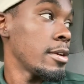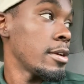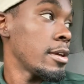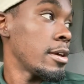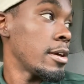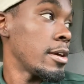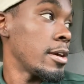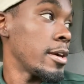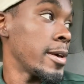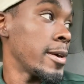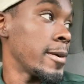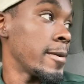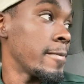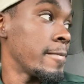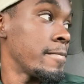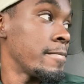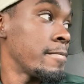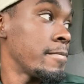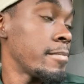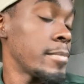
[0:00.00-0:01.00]

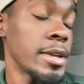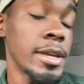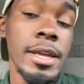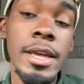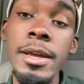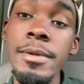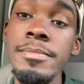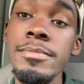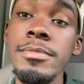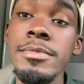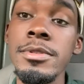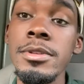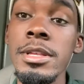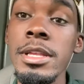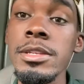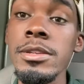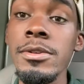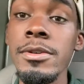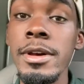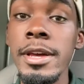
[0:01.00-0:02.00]
But yeah, so
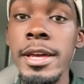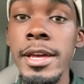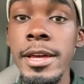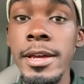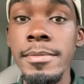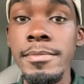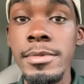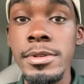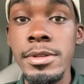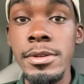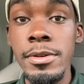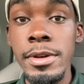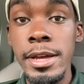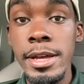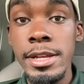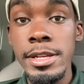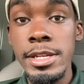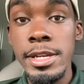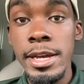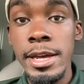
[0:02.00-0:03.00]
let's go ahead
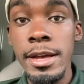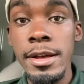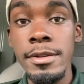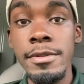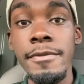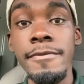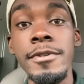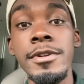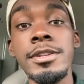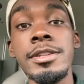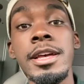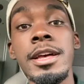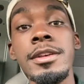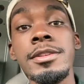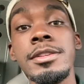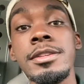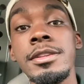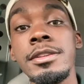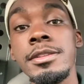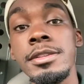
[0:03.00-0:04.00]
and check out the first
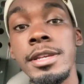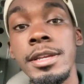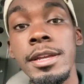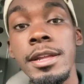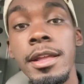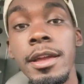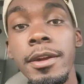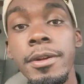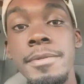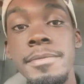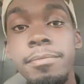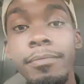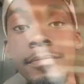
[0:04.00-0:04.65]
house. See you there.